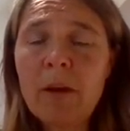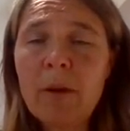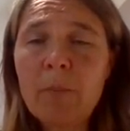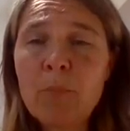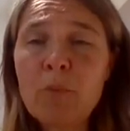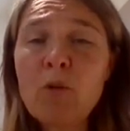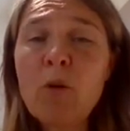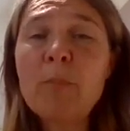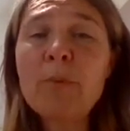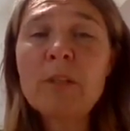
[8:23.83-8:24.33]

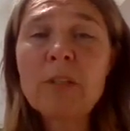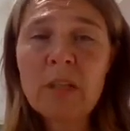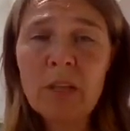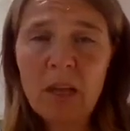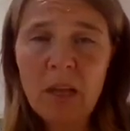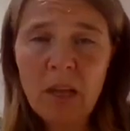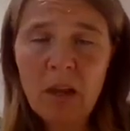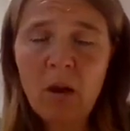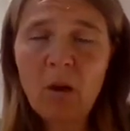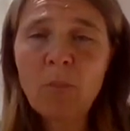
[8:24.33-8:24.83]

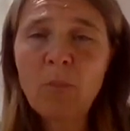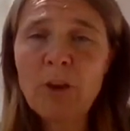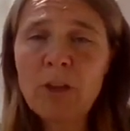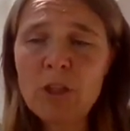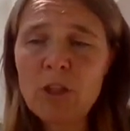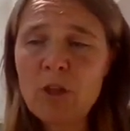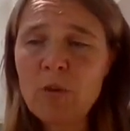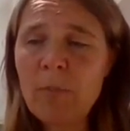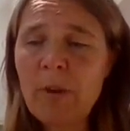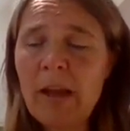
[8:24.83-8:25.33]
property on
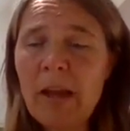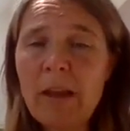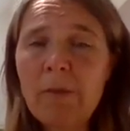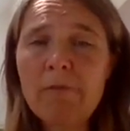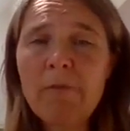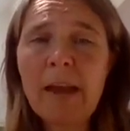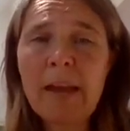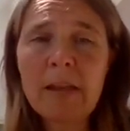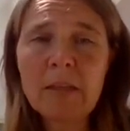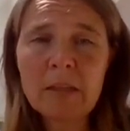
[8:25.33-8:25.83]
which you pay
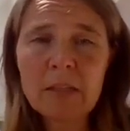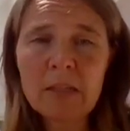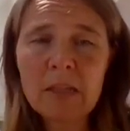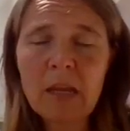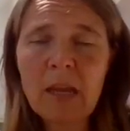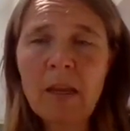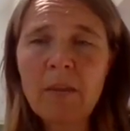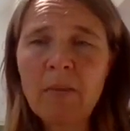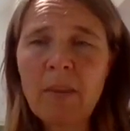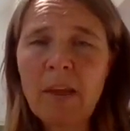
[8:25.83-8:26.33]
rent,
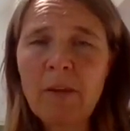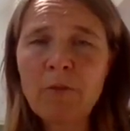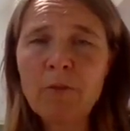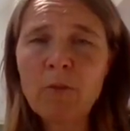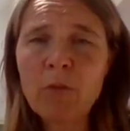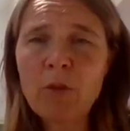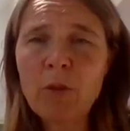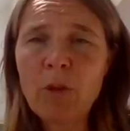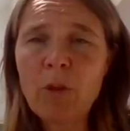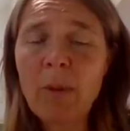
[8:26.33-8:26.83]
and
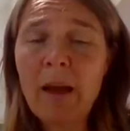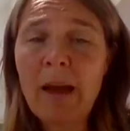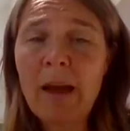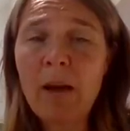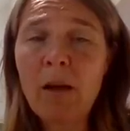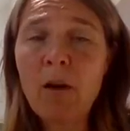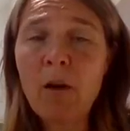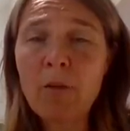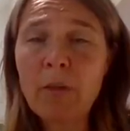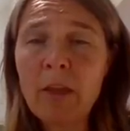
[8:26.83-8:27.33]
therefore you
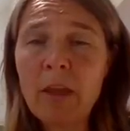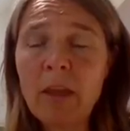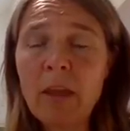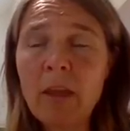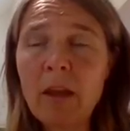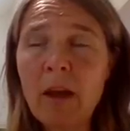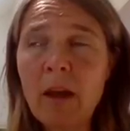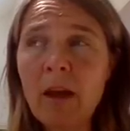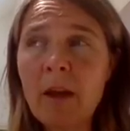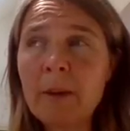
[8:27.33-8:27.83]
are
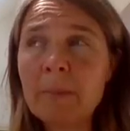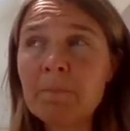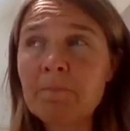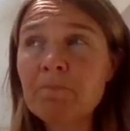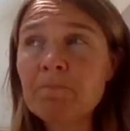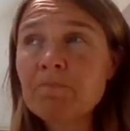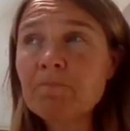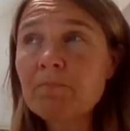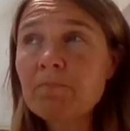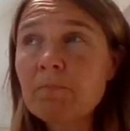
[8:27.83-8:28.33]

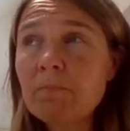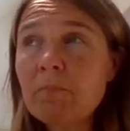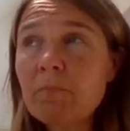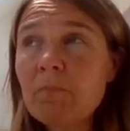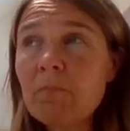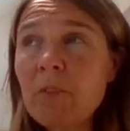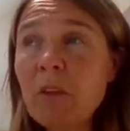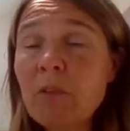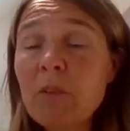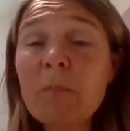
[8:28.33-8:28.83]

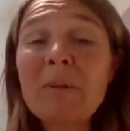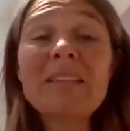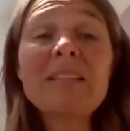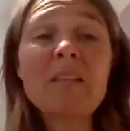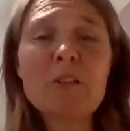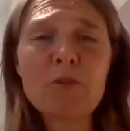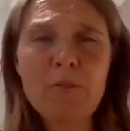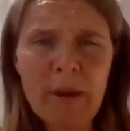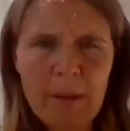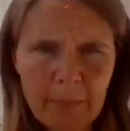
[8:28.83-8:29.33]
the
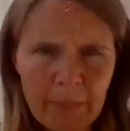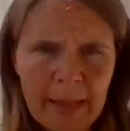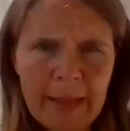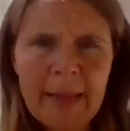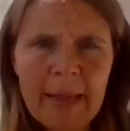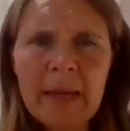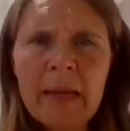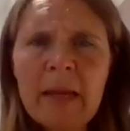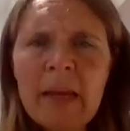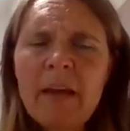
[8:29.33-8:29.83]
business rate
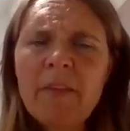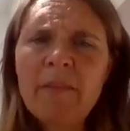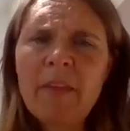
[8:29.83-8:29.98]
payer.